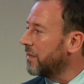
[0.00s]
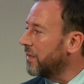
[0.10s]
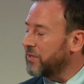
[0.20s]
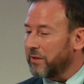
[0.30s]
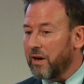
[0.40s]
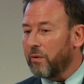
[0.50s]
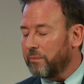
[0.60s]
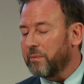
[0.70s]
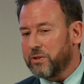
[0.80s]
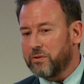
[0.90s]
I was like, no,
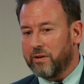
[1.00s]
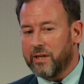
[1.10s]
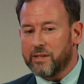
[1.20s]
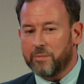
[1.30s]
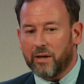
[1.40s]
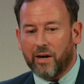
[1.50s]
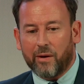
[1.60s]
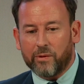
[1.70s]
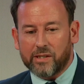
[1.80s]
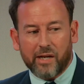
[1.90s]
I'm sure it is, but you know,
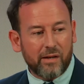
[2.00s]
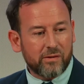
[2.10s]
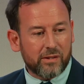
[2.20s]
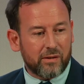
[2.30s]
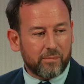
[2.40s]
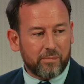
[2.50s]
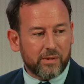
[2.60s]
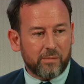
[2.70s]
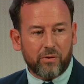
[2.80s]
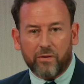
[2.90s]
how are sales? You know,
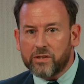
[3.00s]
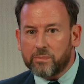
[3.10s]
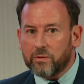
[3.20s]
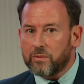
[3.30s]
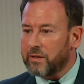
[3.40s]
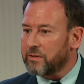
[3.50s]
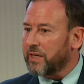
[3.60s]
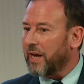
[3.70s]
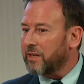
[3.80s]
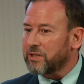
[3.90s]
is it profitable? How's
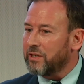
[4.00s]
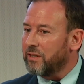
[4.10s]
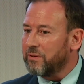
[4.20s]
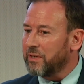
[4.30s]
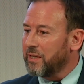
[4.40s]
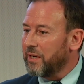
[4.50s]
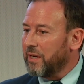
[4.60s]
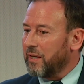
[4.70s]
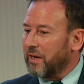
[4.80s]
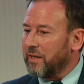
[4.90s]
cash? You know,
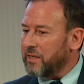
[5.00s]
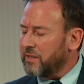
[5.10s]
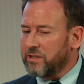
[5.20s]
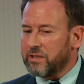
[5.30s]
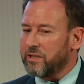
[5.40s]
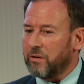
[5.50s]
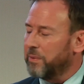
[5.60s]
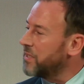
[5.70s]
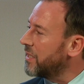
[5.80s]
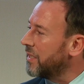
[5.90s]
and he's like, it's just so busy.